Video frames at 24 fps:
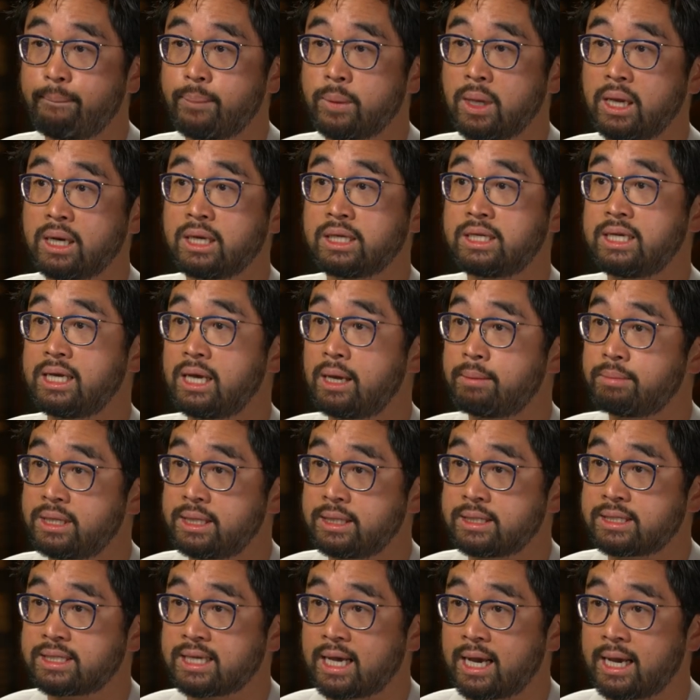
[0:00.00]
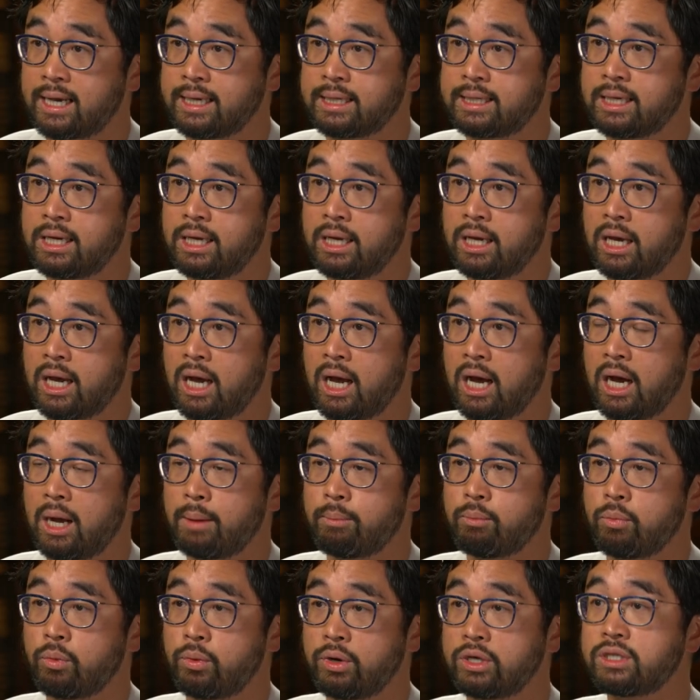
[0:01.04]
in the TMT side,
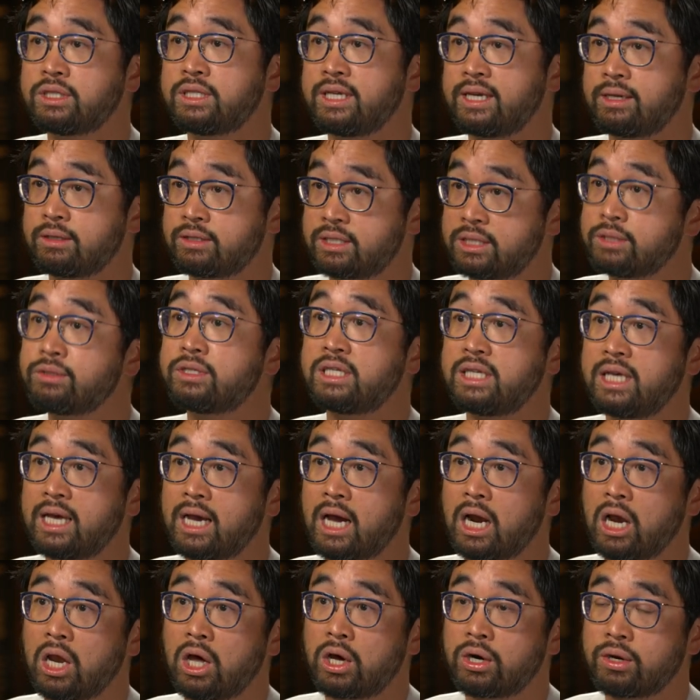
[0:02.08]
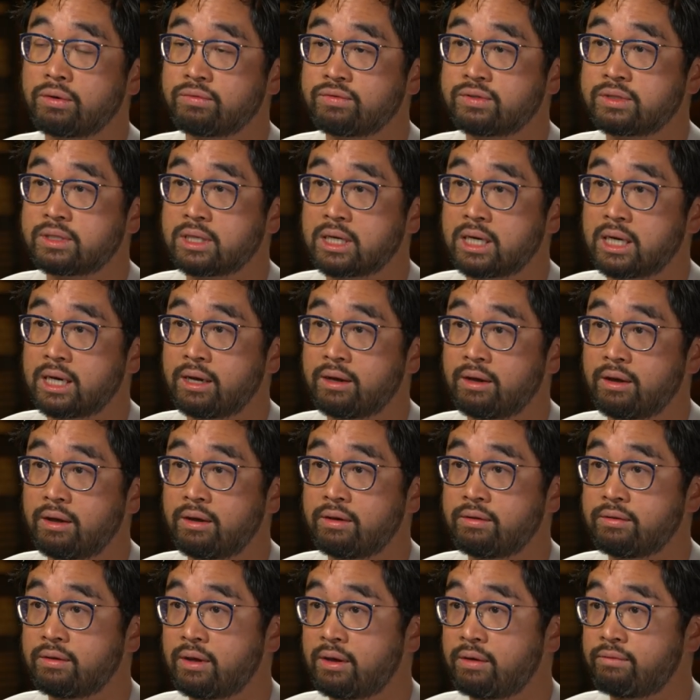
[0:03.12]
um, we're see still seeing a lot of uh,
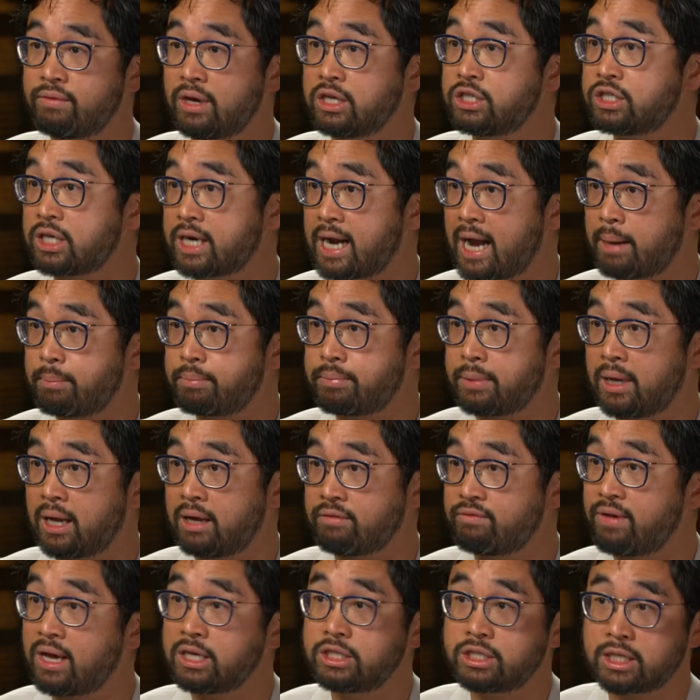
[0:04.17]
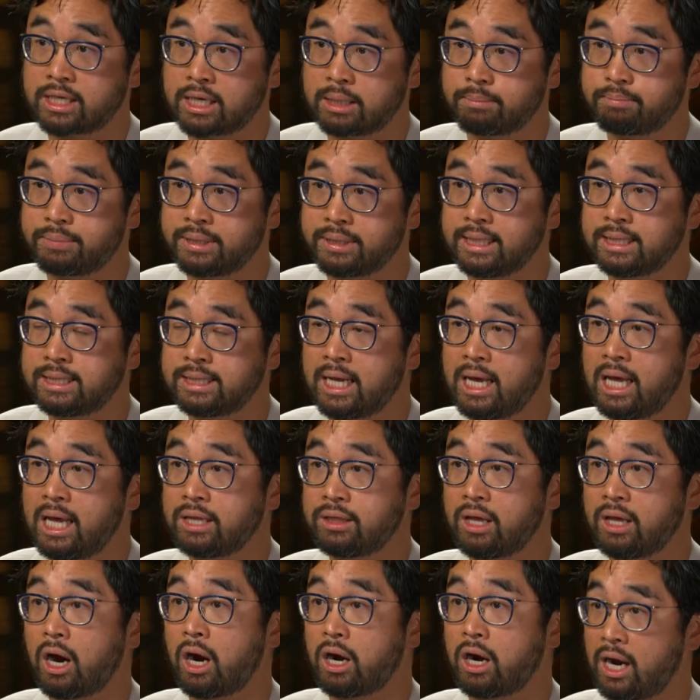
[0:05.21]
venture cap uh, venture companies
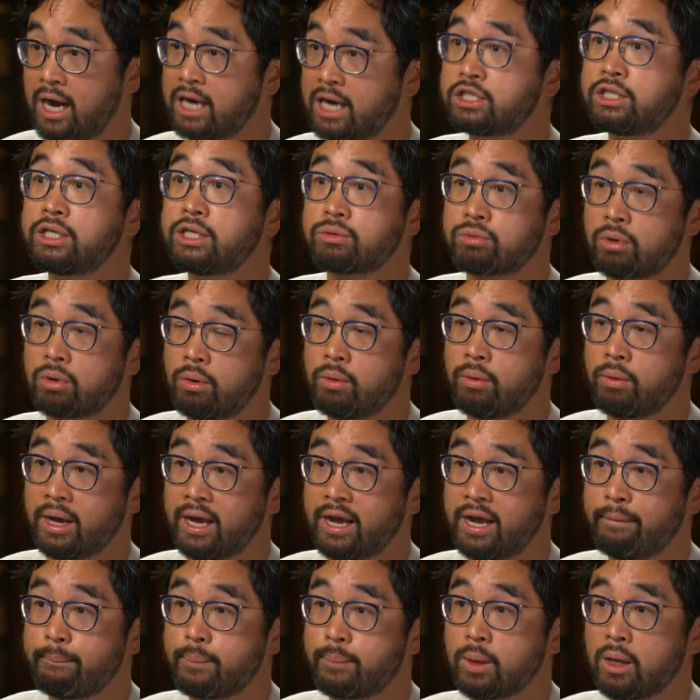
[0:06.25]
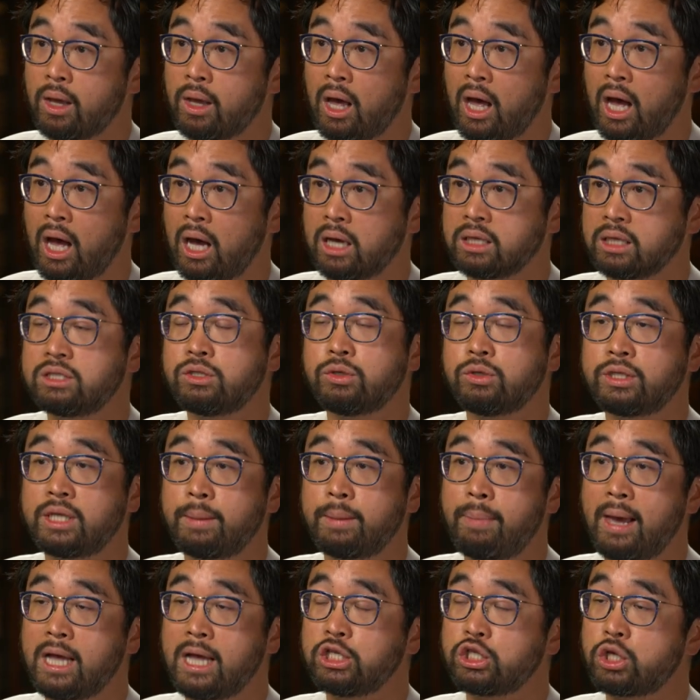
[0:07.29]
that are actually growing. Uh, so it
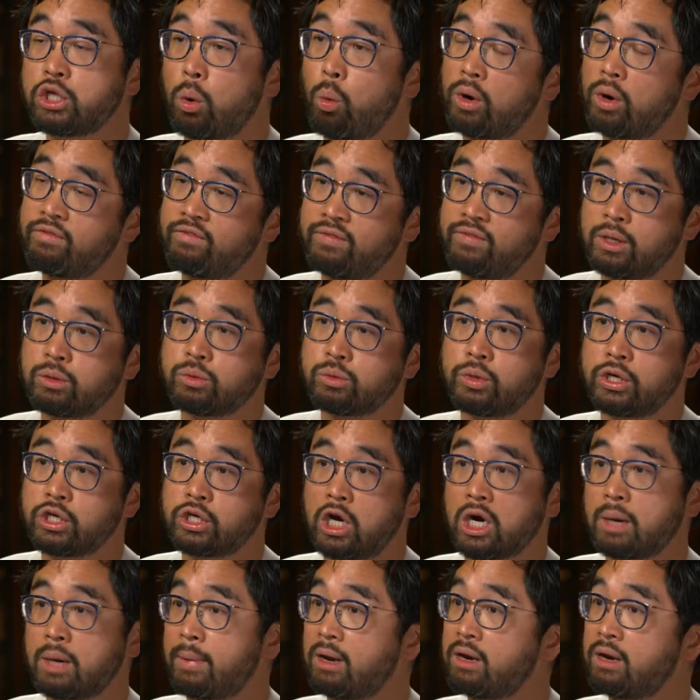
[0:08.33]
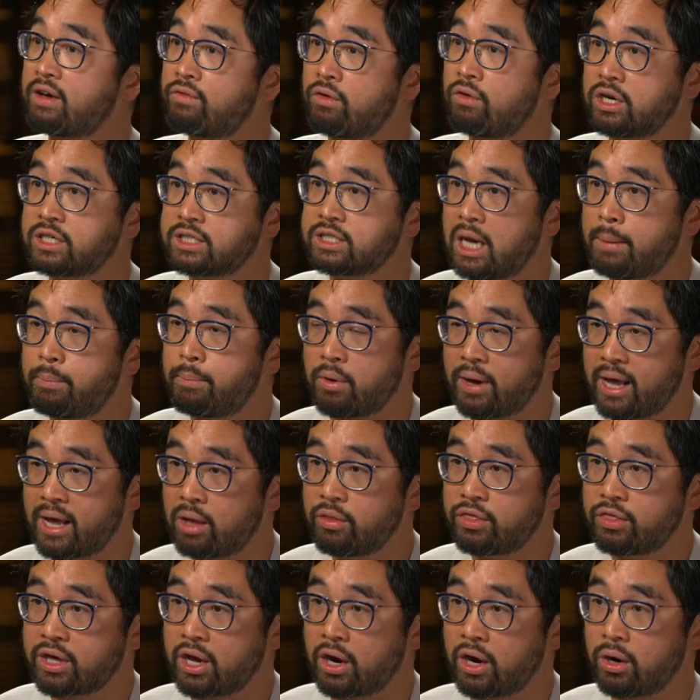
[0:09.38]
depends on what field we're talking about. Like for example,
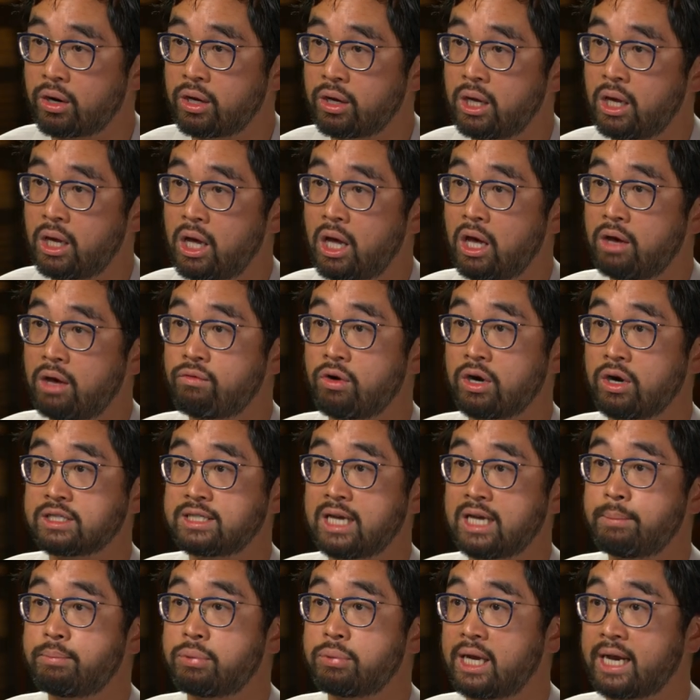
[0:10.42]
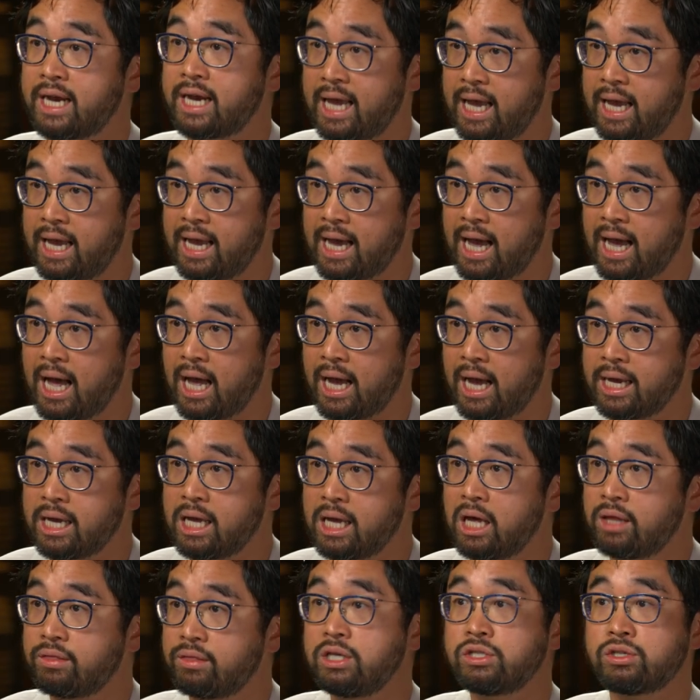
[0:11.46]
healthcare, for example, like AI.
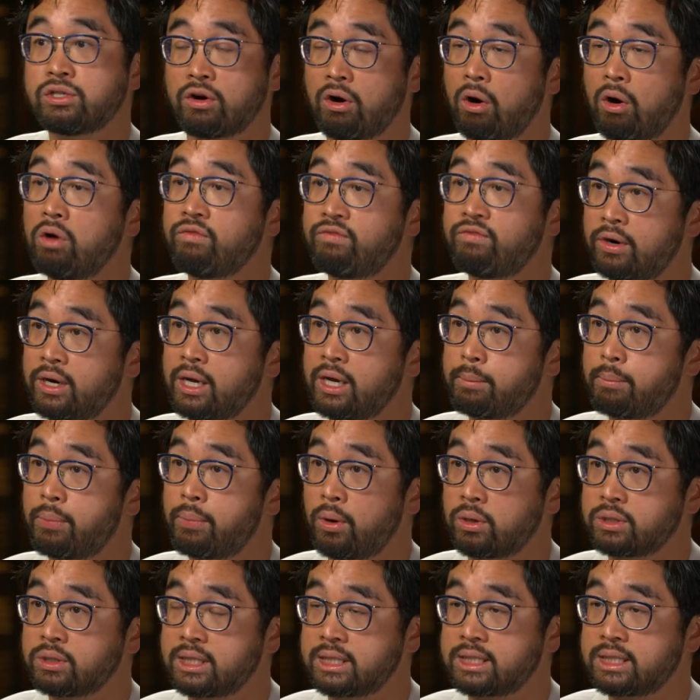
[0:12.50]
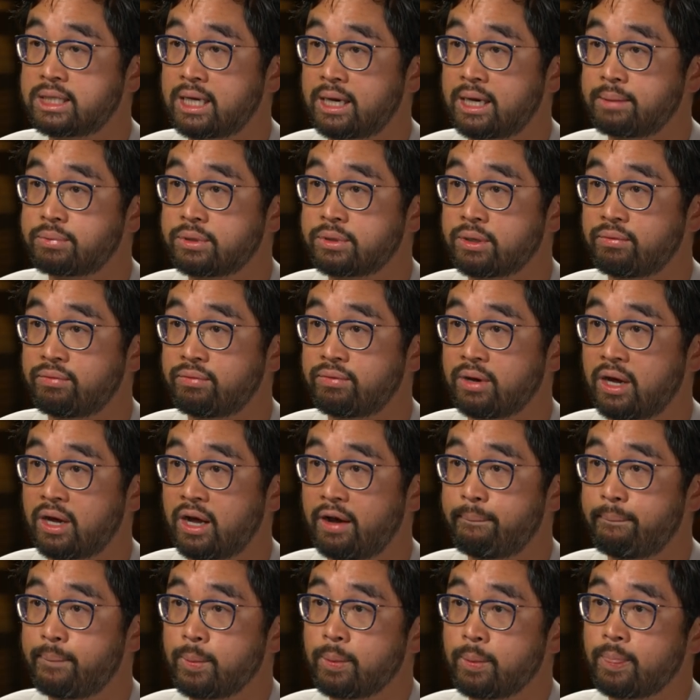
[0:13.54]
These are all very important types of uh,
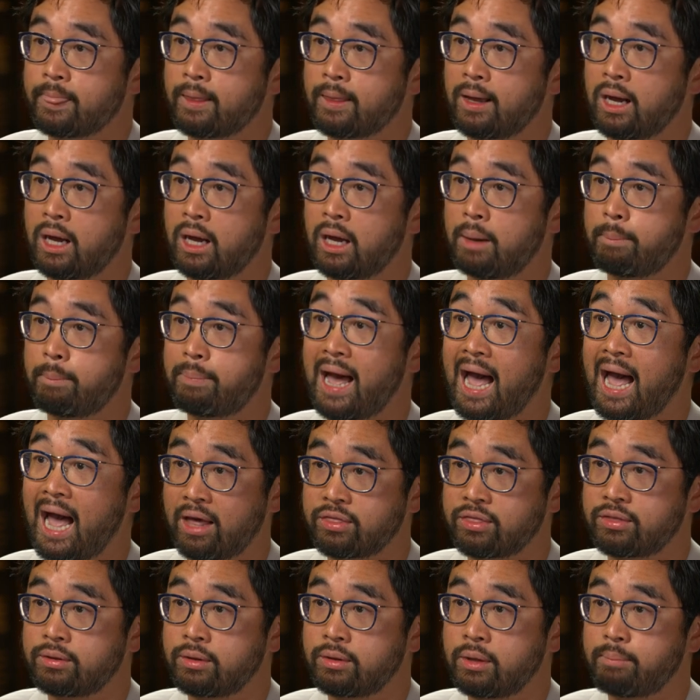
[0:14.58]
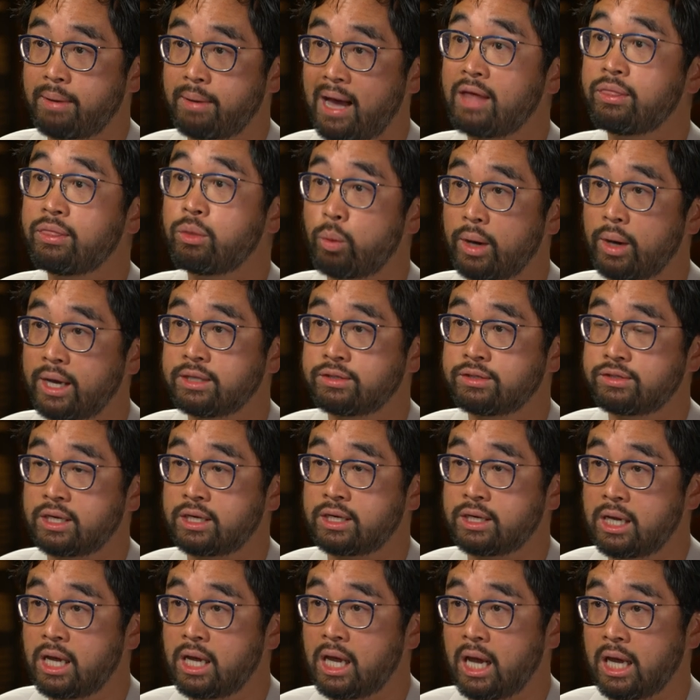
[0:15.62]
uh, path pathways
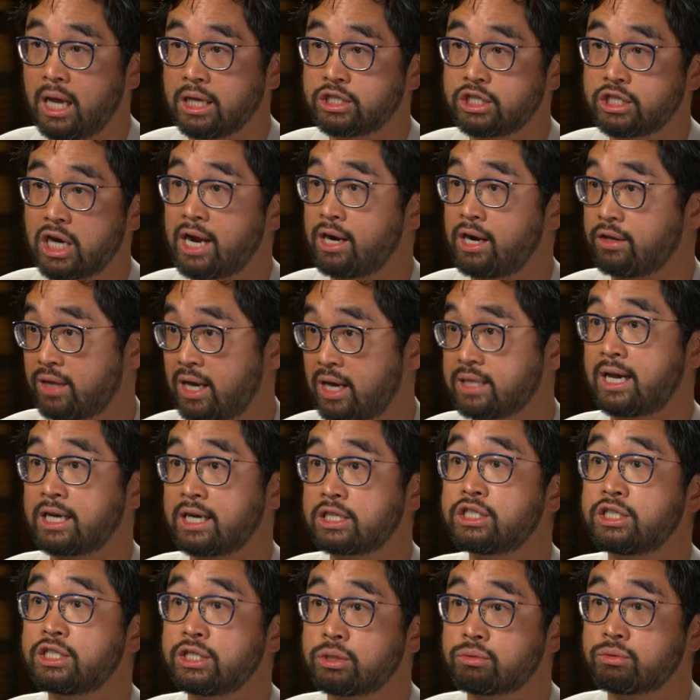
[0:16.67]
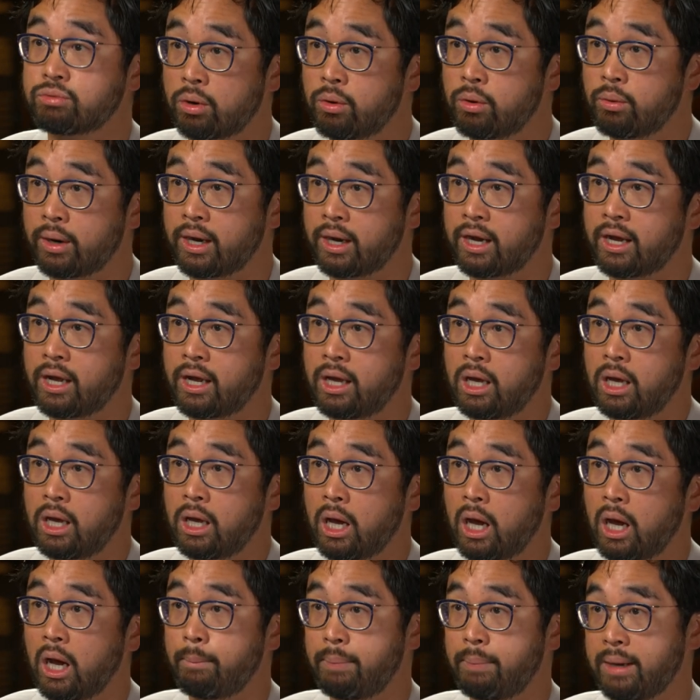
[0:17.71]
in, in China that's actually growing
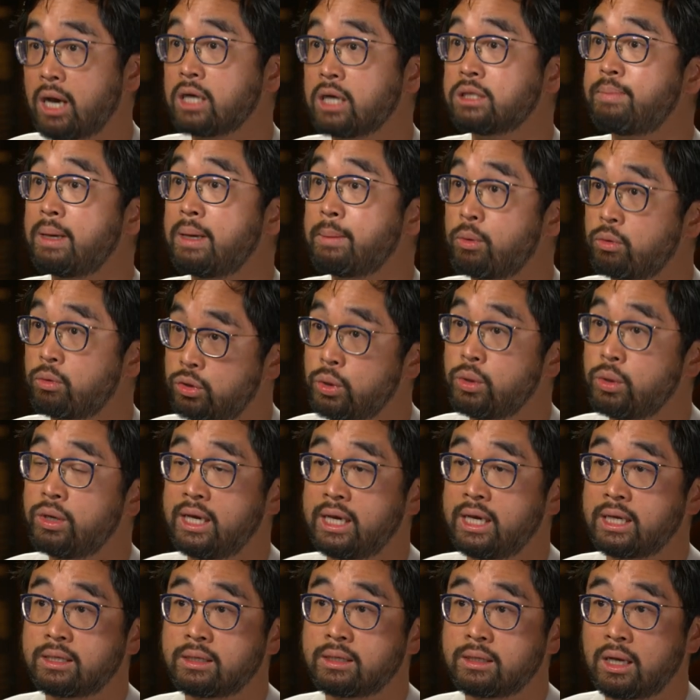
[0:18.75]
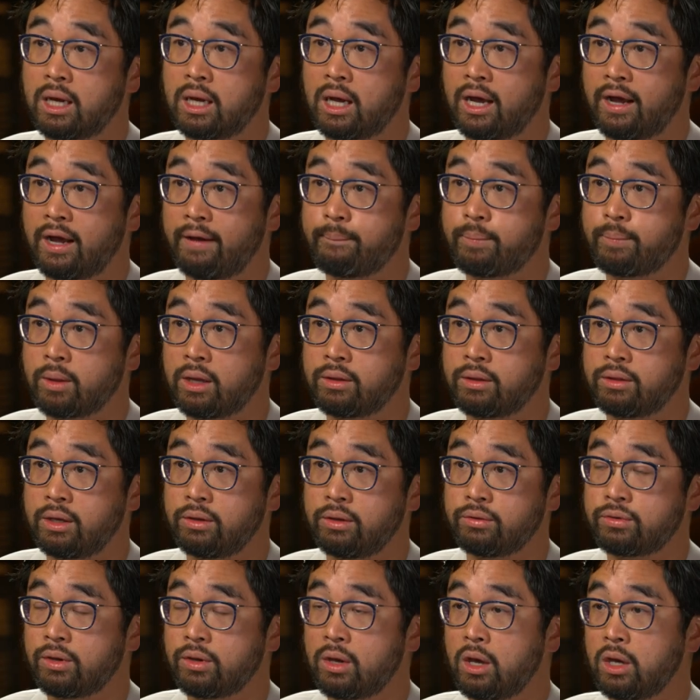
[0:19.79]
uh, because people do need
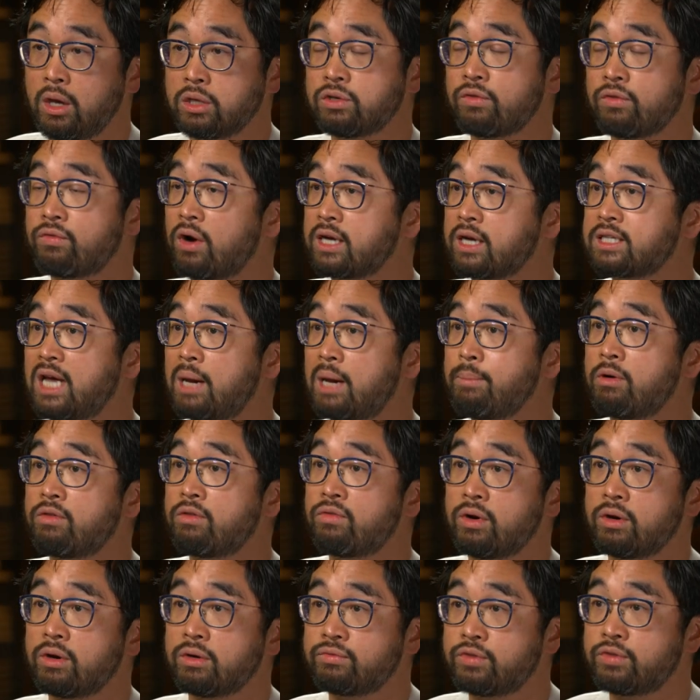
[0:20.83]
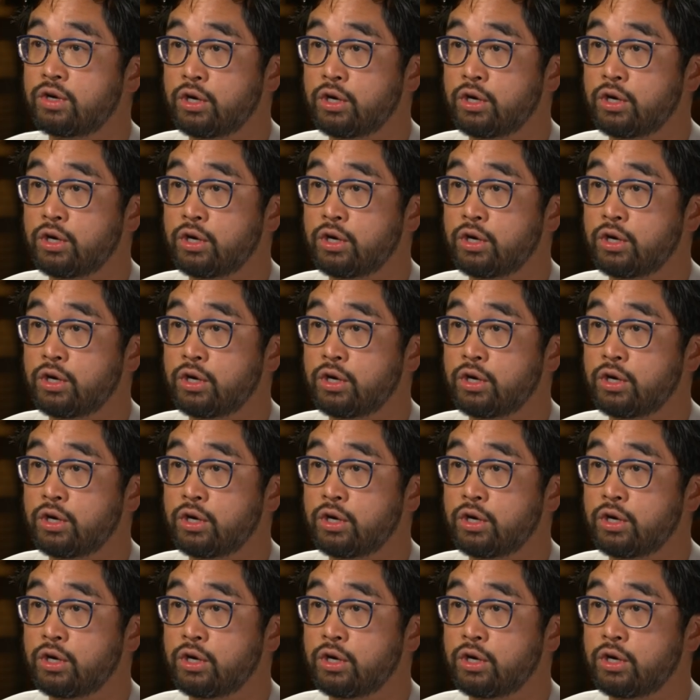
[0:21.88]
these. So for example, for, for